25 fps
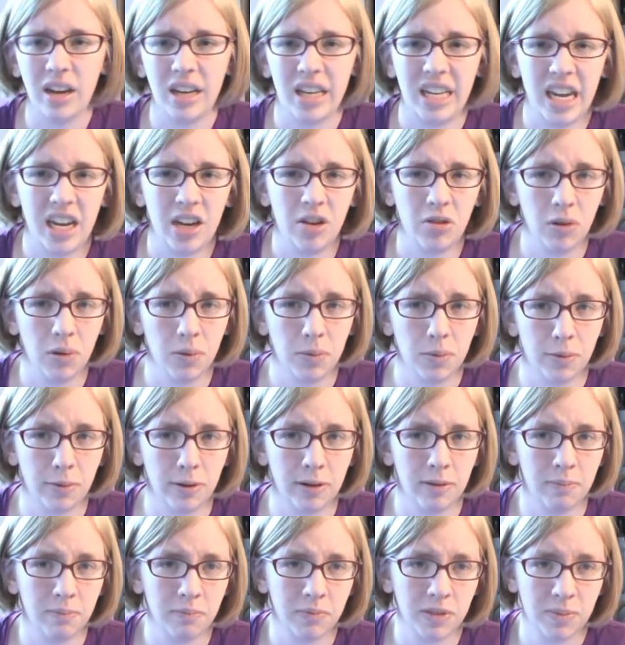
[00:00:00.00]
of day trips
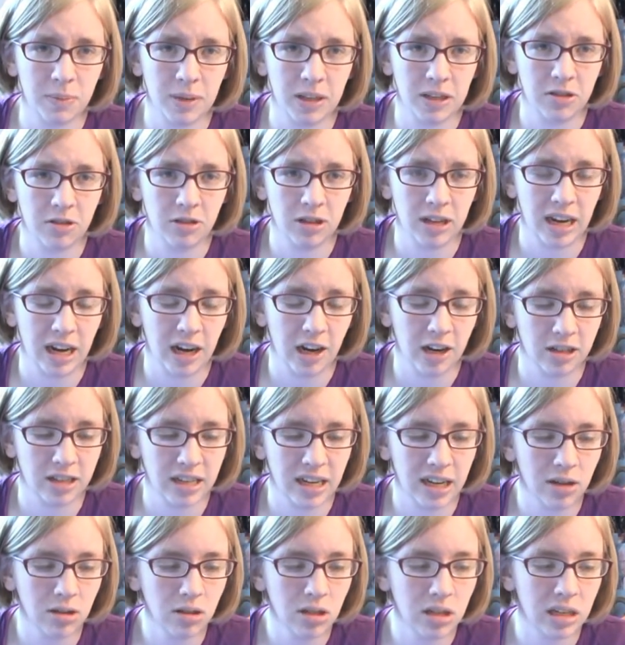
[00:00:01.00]
from Spencer and Karen's
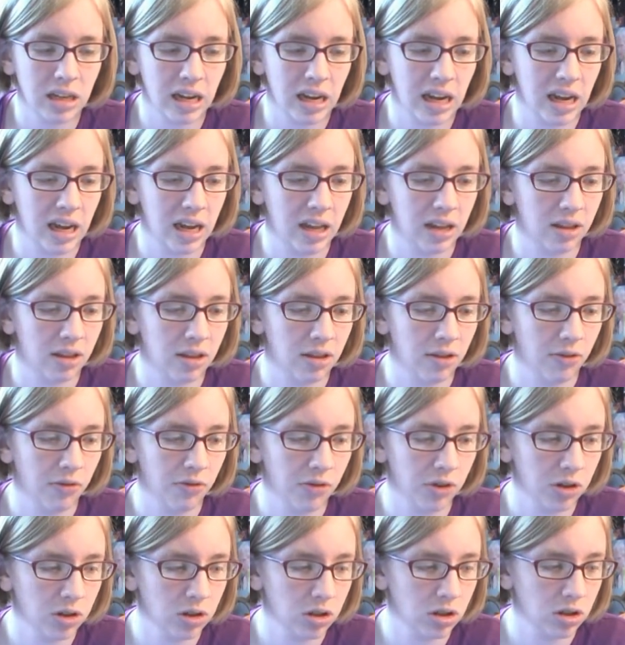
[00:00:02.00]
house, and the
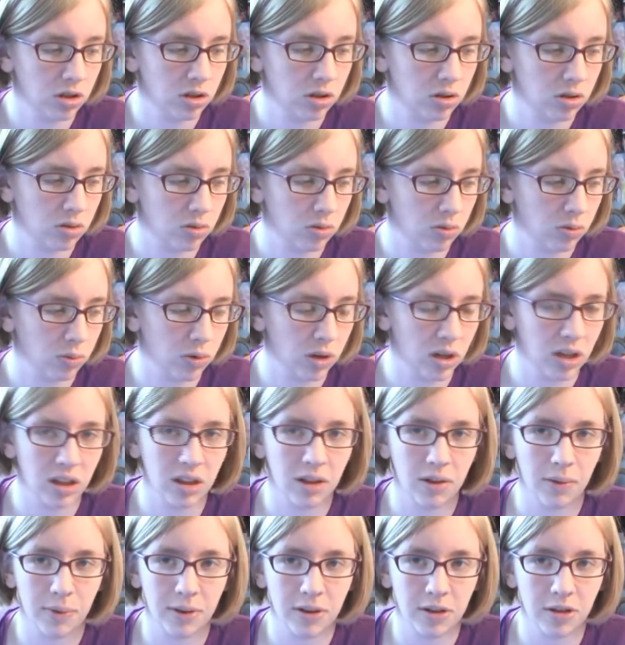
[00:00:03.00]
first one
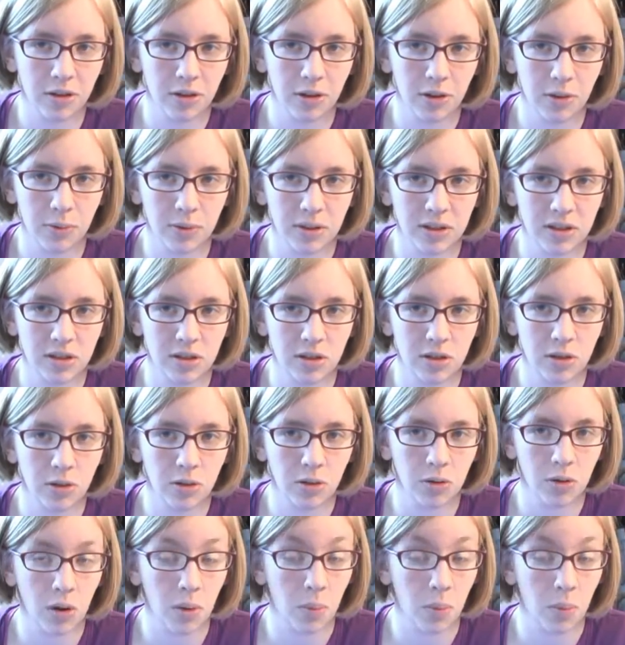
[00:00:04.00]
that we took was to